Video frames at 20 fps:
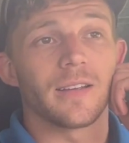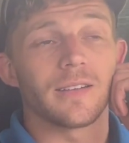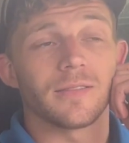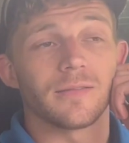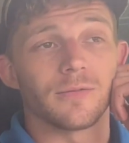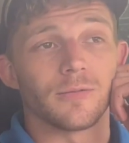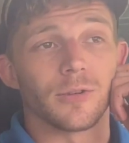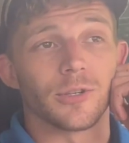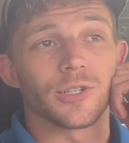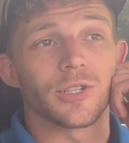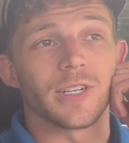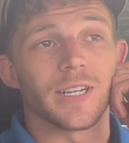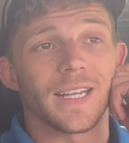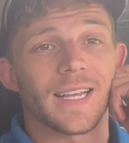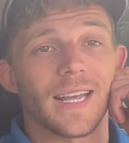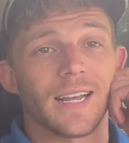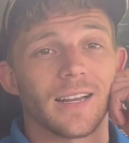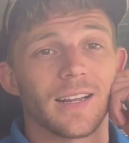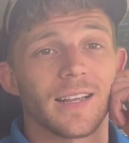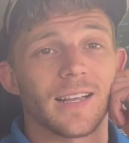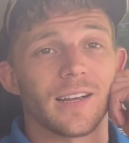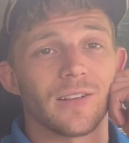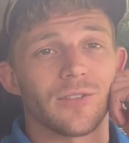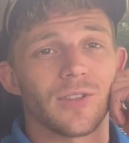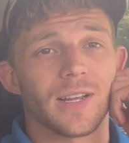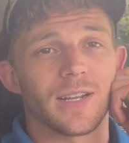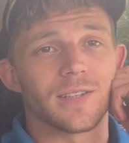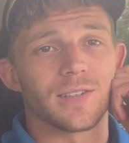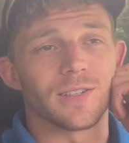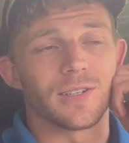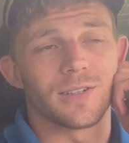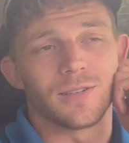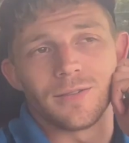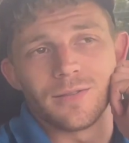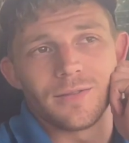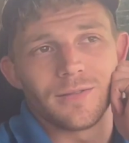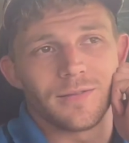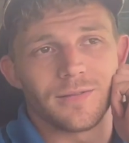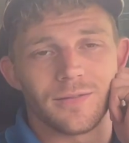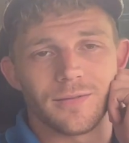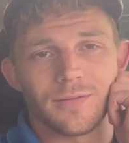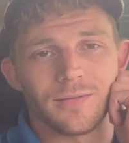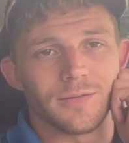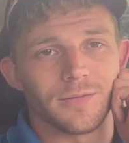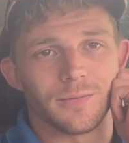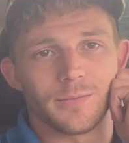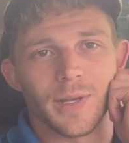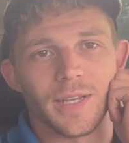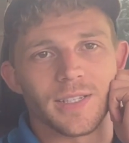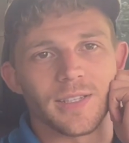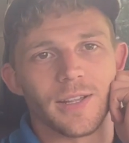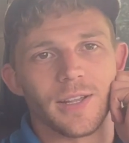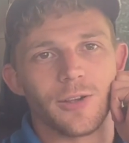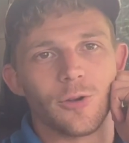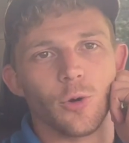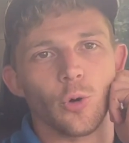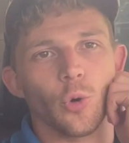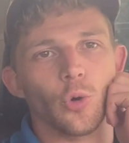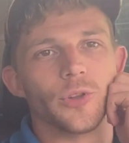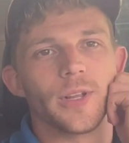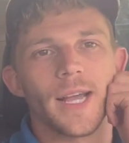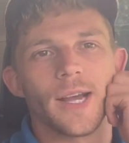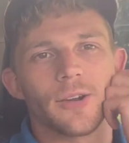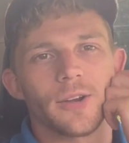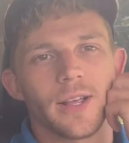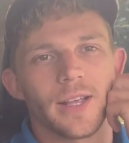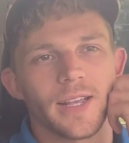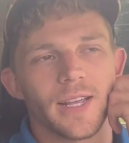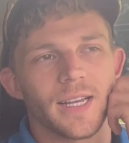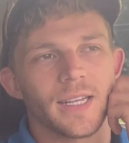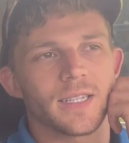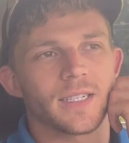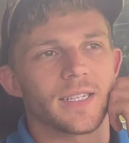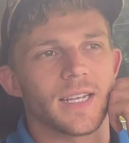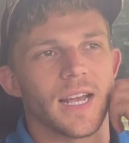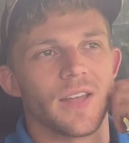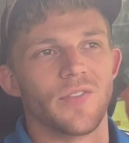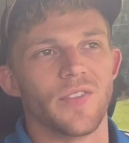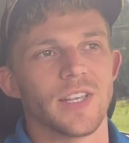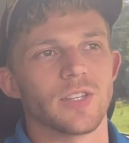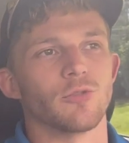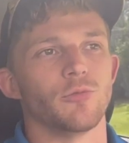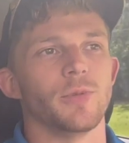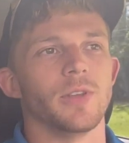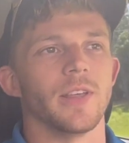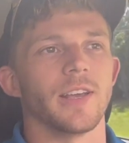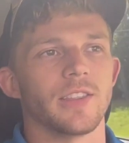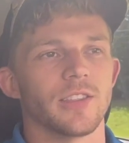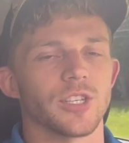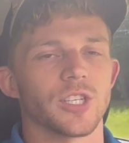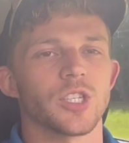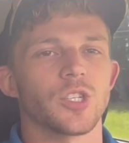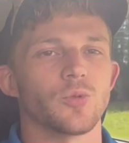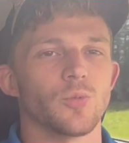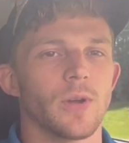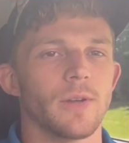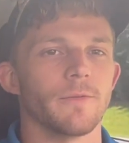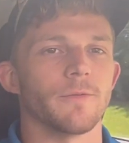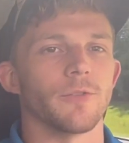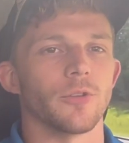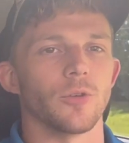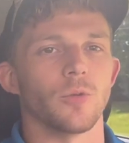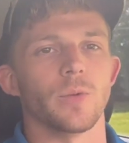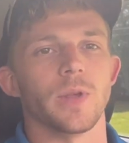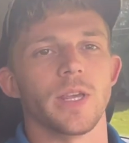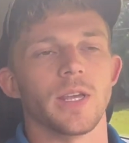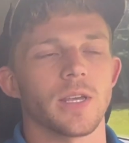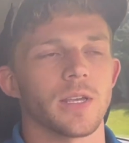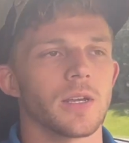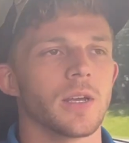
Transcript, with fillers: We're just going to kind of count that as a basically cool down, I guess. And this will be like the swim for the week.